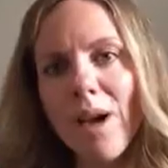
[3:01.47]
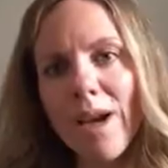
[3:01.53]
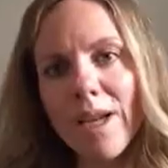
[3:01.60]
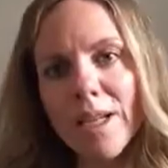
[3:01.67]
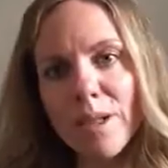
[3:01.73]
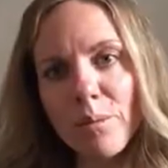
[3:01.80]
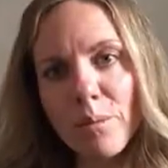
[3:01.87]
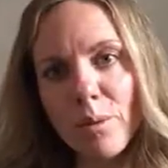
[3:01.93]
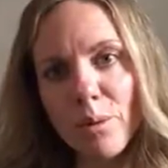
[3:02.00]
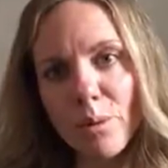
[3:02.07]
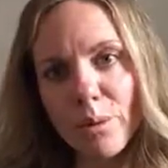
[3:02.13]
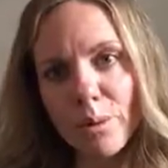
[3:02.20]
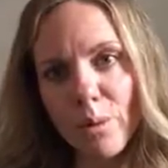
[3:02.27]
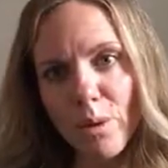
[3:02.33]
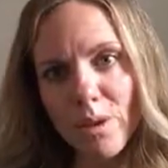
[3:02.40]
mind to
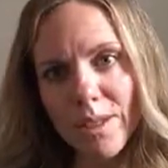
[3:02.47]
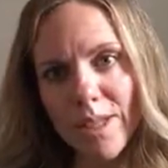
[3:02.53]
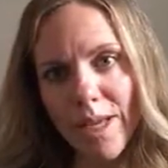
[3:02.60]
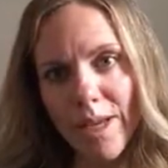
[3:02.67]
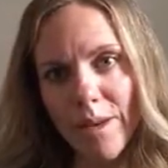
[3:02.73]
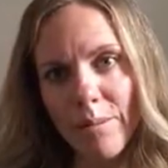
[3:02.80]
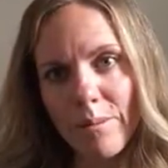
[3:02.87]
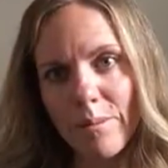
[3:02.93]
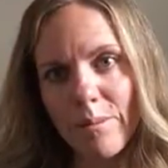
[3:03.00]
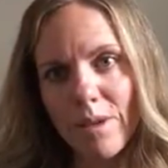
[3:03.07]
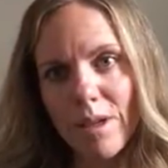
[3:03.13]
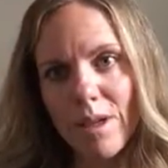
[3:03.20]
pull towards him.